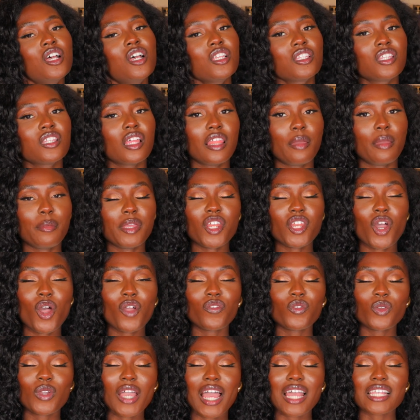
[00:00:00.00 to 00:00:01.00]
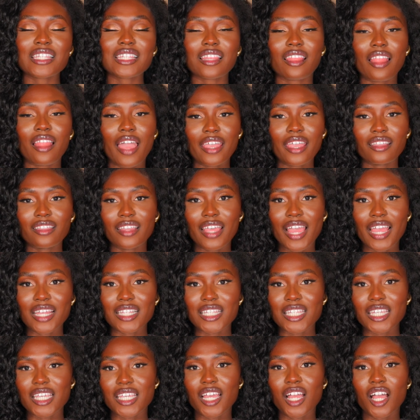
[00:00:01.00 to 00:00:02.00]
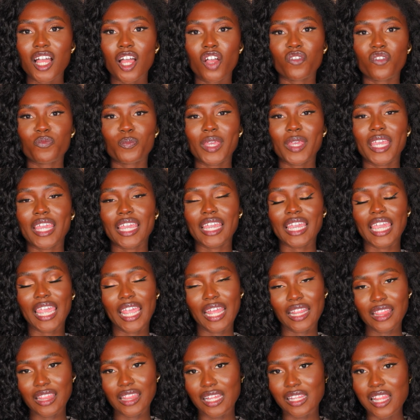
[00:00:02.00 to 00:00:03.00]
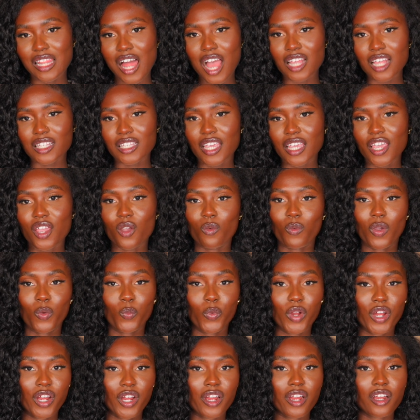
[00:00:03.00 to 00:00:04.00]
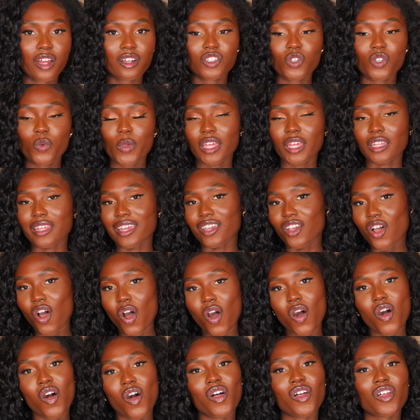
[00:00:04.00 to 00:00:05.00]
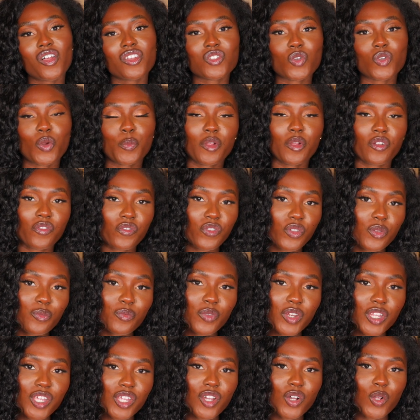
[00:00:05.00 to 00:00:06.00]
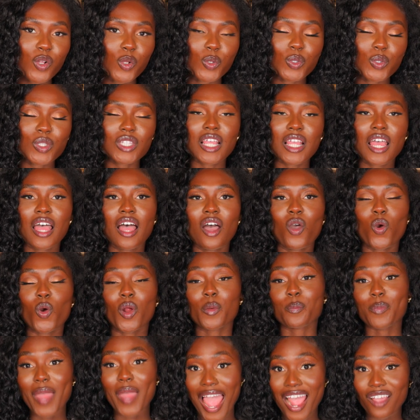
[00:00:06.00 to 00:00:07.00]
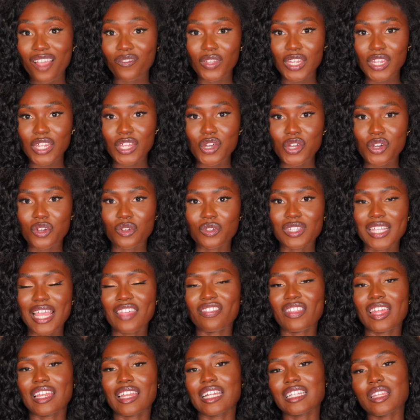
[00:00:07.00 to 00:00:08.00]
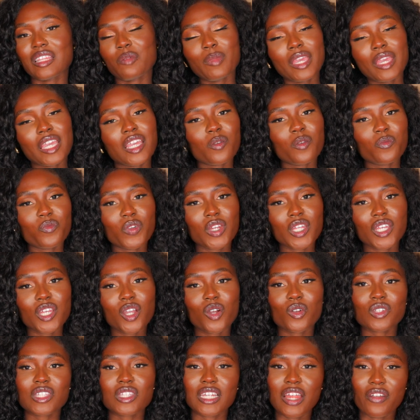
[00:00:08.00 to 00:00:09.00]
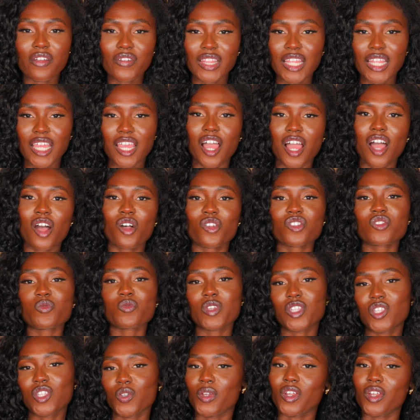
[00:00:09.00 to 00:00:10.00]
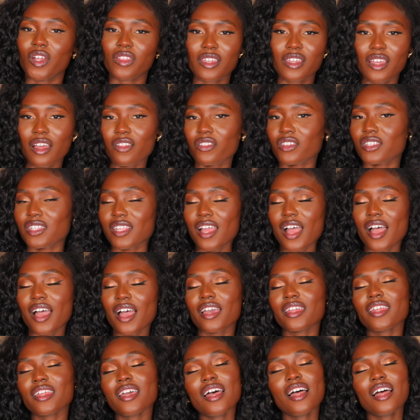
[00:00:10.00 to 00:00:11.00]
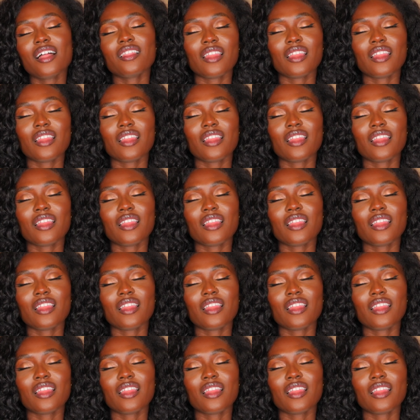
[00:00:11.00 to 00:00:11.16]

So let me know if you guys like the idea of being in the closet when we're doing like hauls or perfume videos or bag videos, and then like the makeup videos and everything else, we do it on the other side.